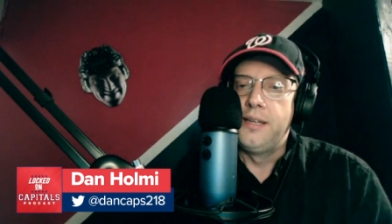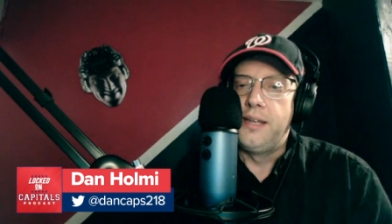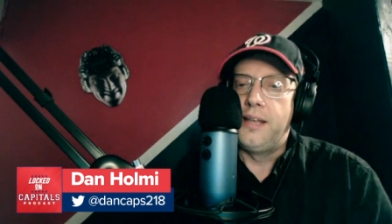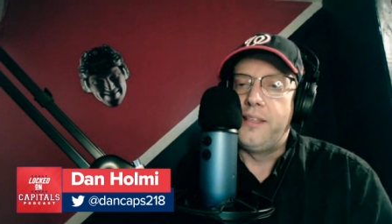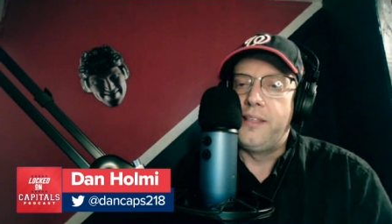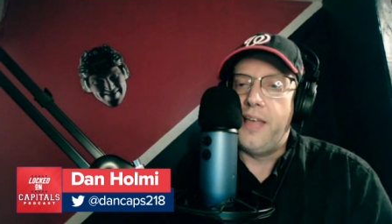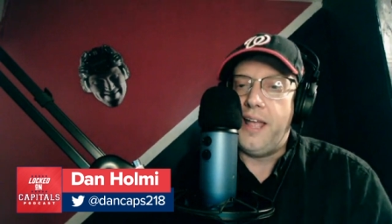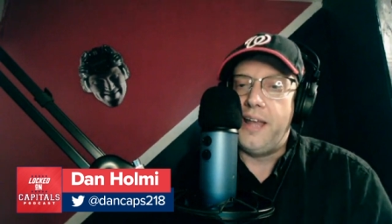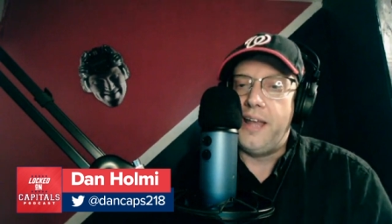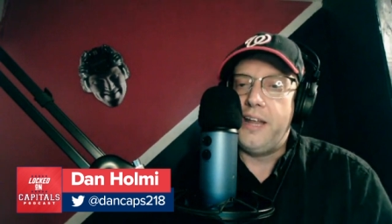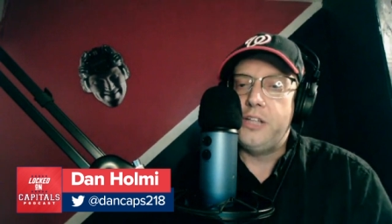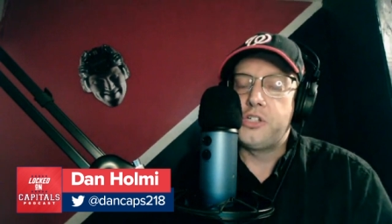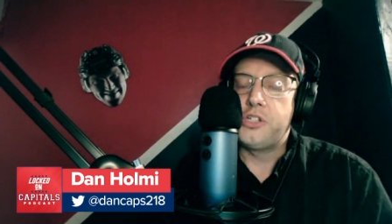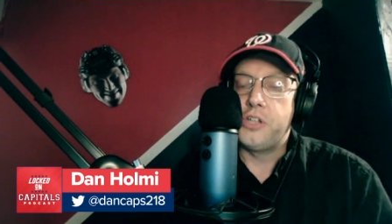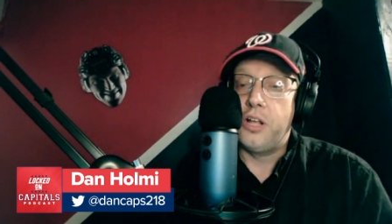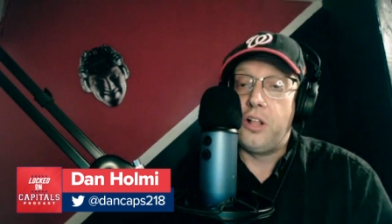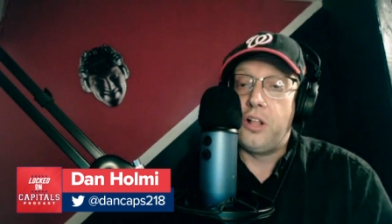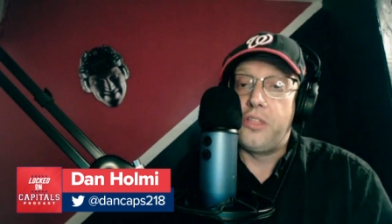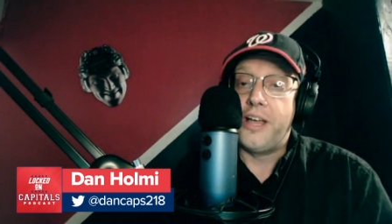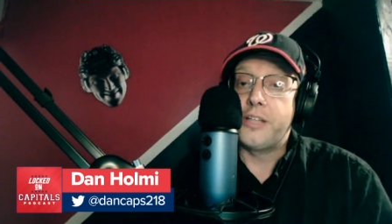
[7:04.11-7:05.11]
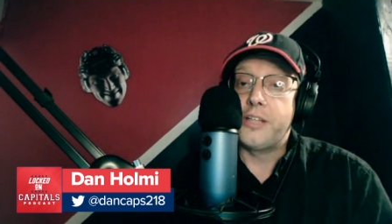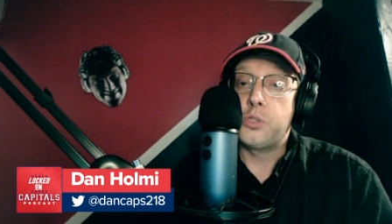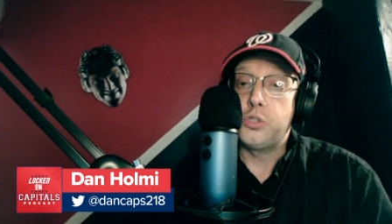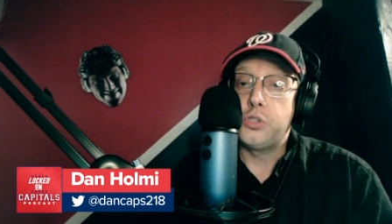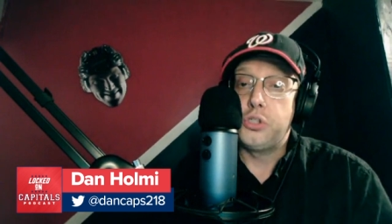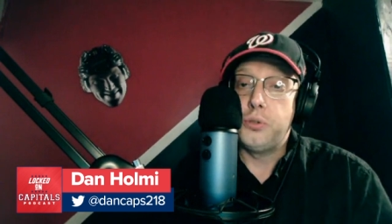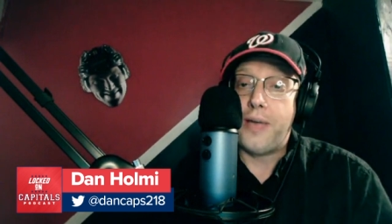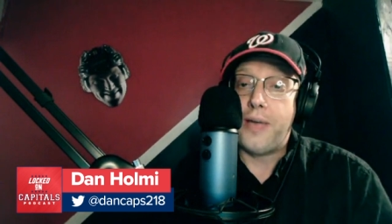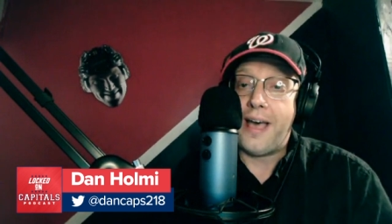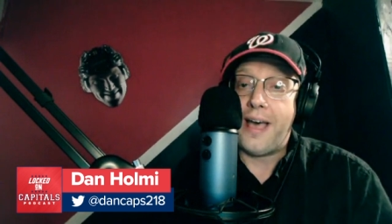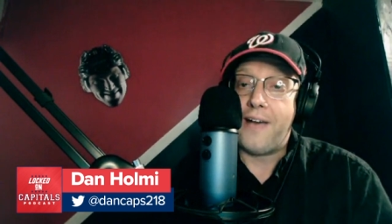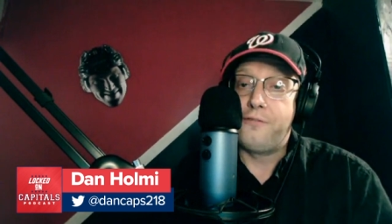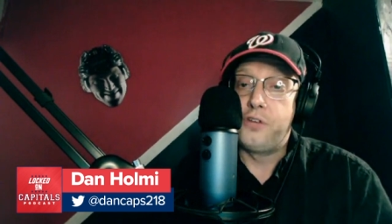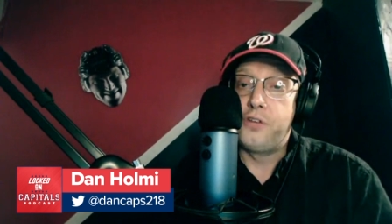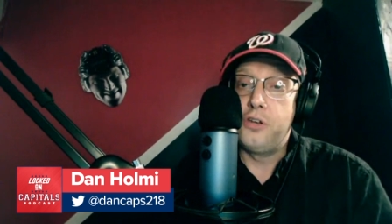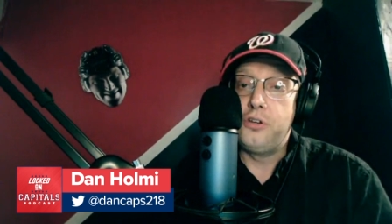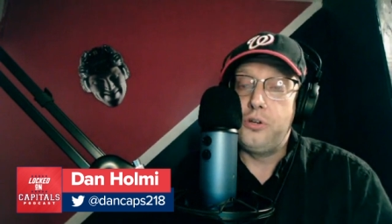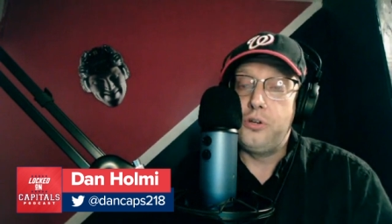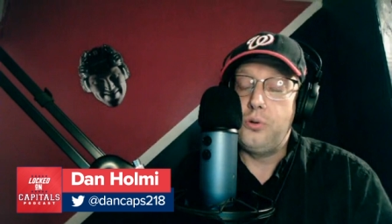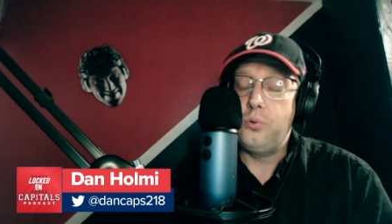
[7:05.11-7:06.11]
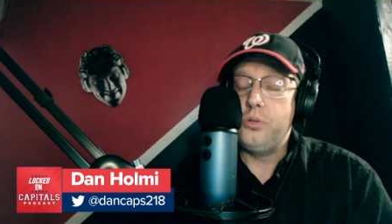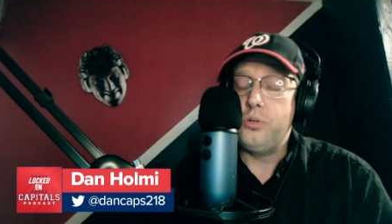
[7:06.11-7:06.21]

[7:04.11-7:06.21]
in the NHL, that's what you have to do.